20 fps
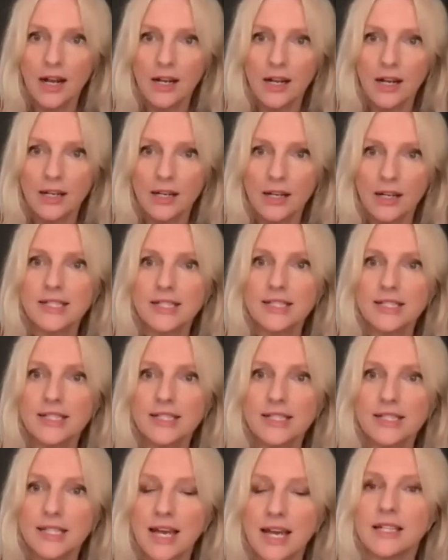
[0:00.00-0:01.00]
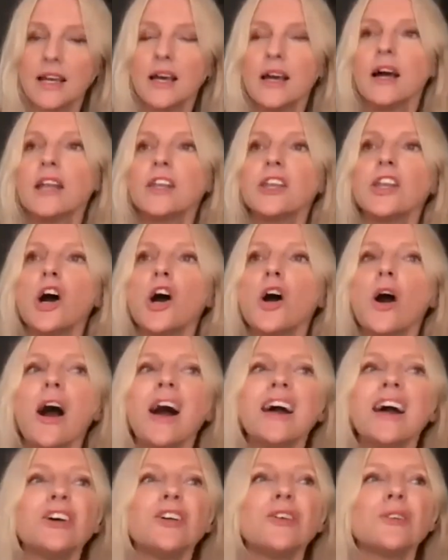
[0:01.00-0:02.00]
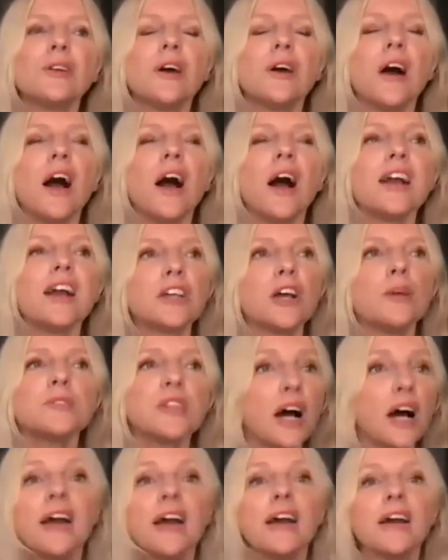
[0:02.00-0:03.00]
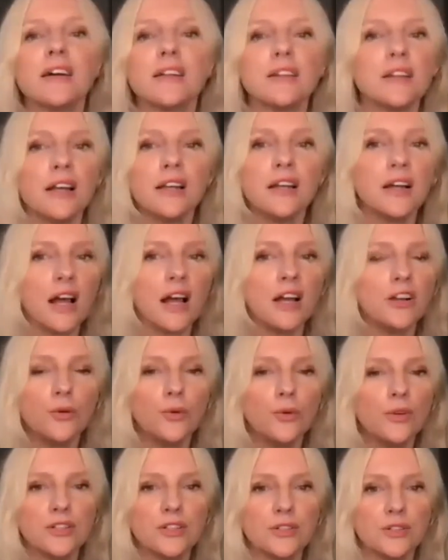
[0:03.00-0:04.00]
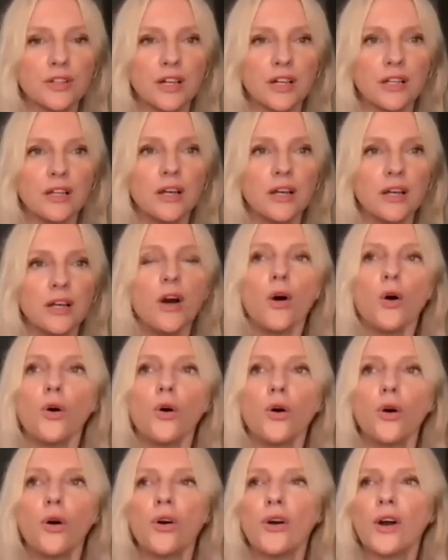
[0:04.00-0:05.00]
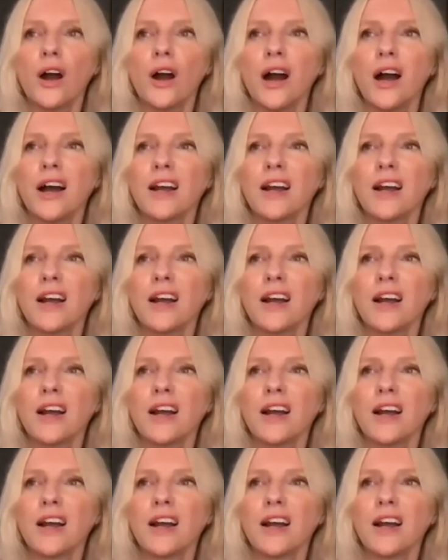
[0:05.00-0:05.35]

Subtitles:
and understanding. No, I don't actually. I'm tired, and I don't want to do that. Or